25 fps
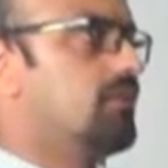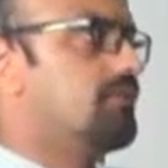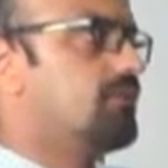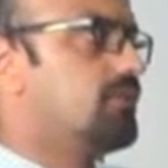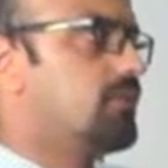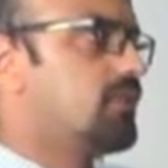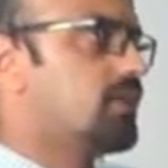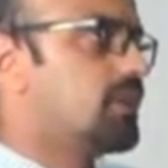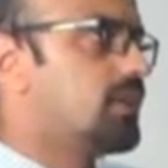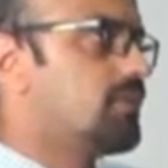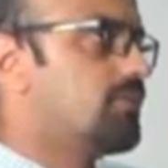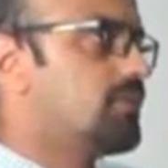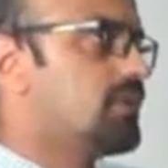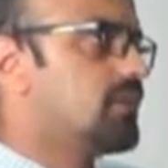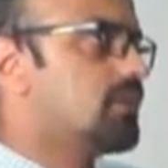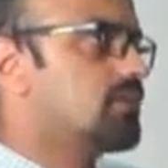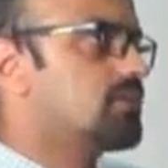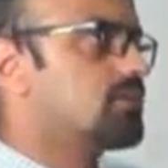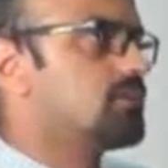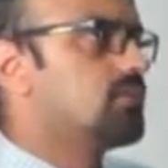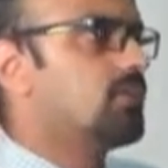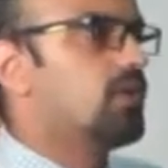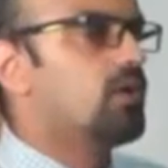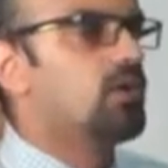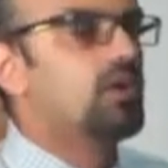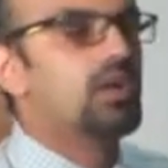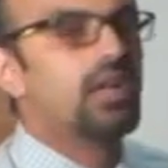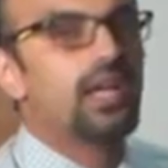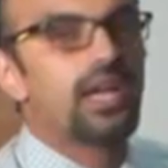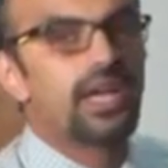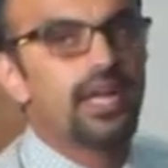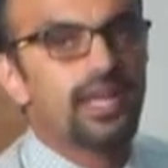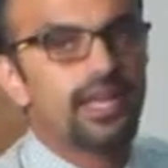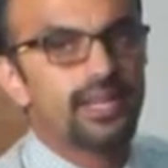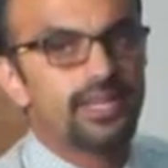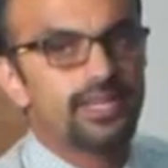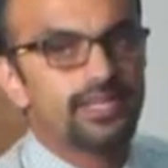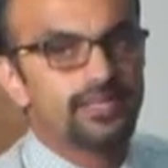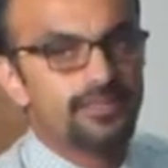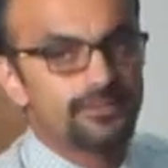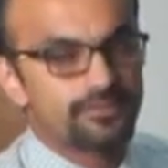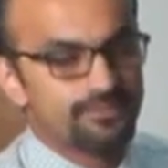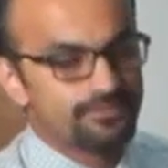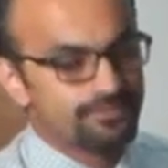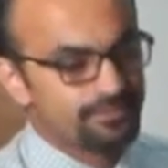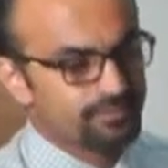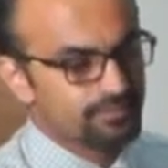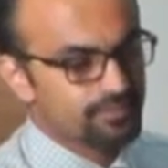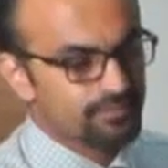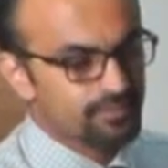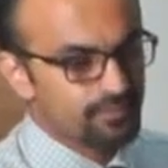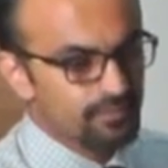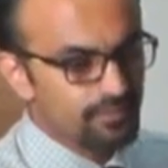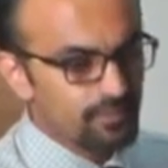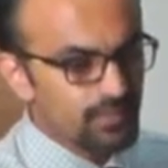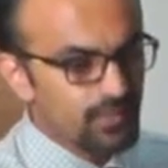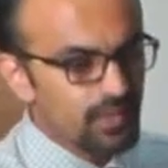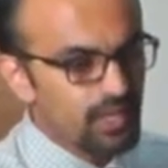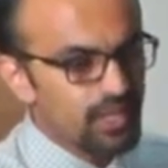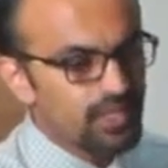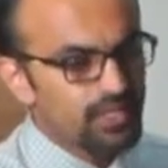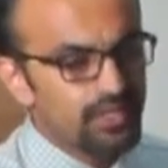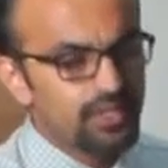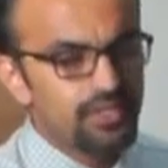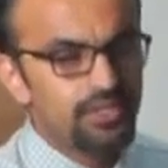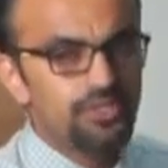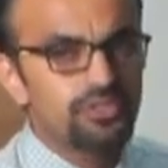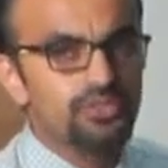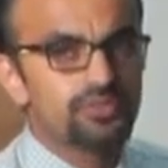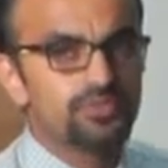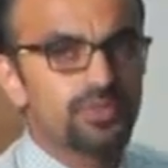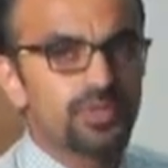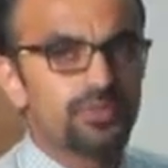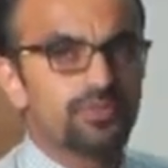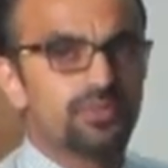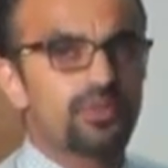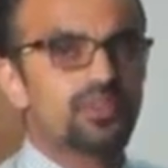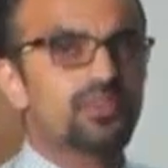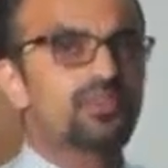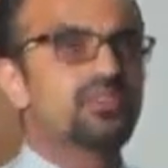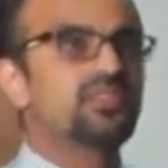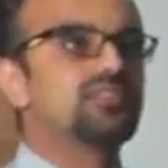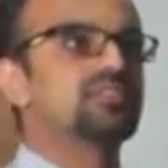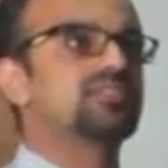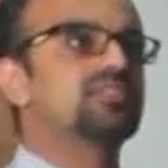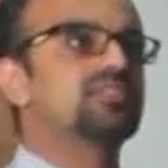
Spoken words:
if you're keeping a small ad in the newspaper, it